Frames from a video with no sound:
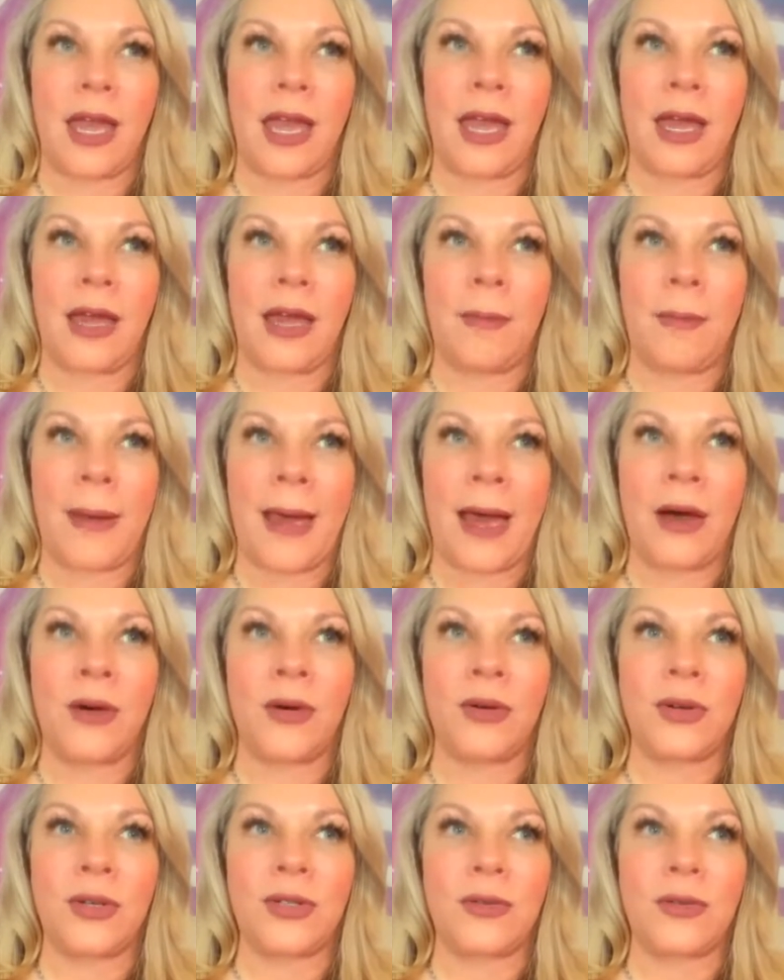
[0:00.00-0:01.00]

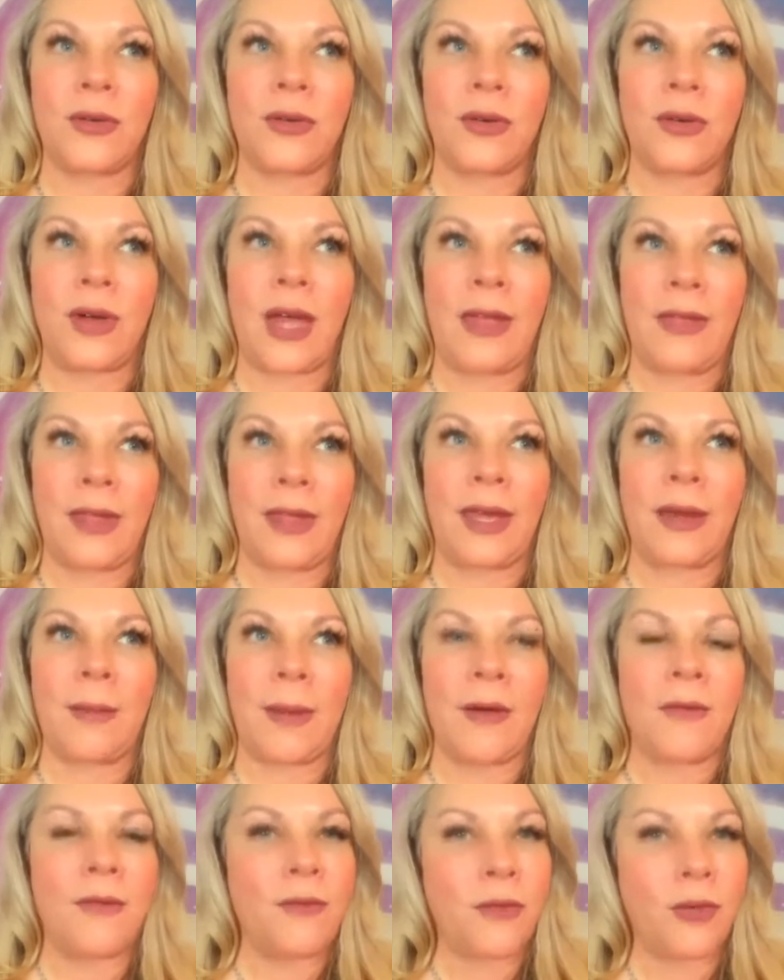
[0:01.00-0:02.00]
about
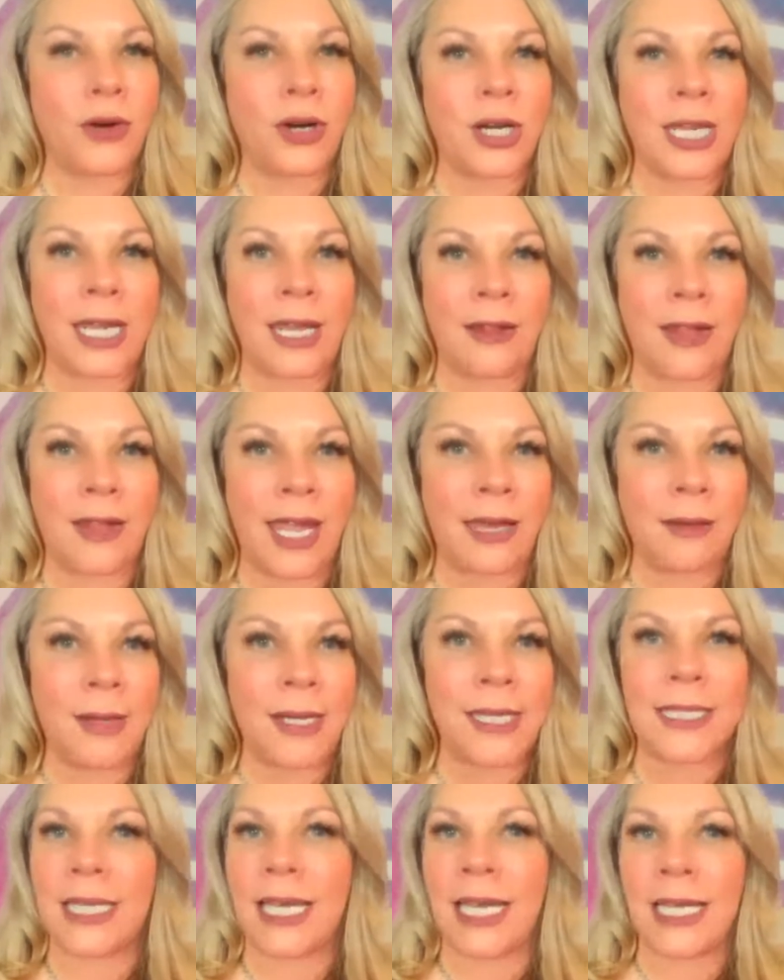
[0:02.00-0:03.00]
40
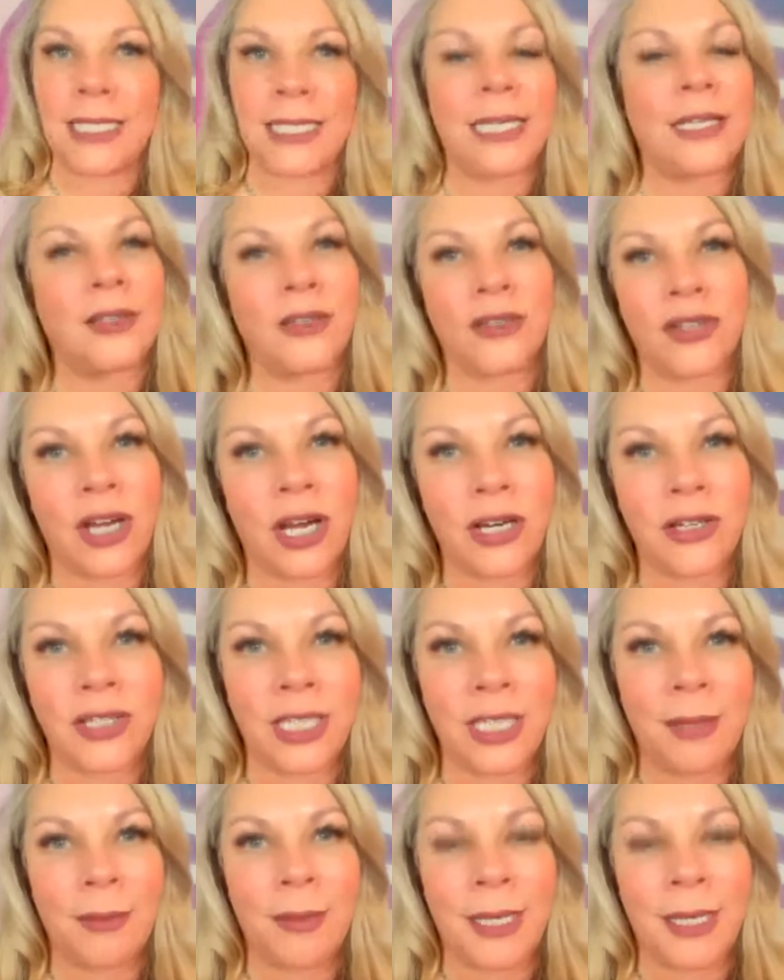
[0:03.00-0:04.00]
alignments, and I didn't charge
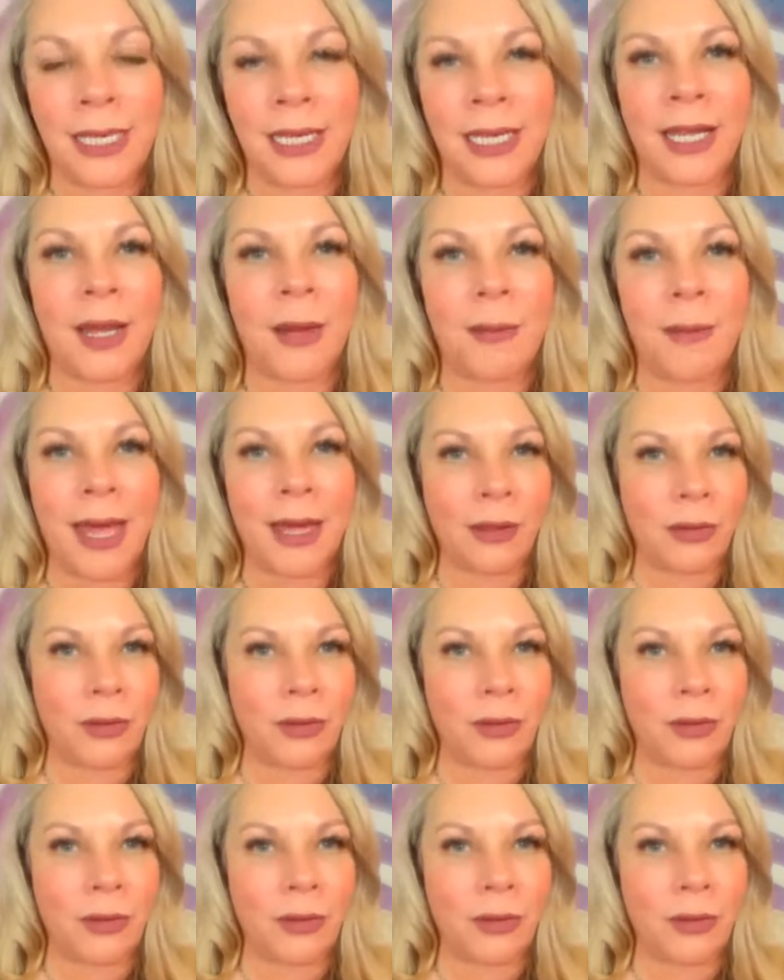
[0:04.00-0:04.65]
anybody to come back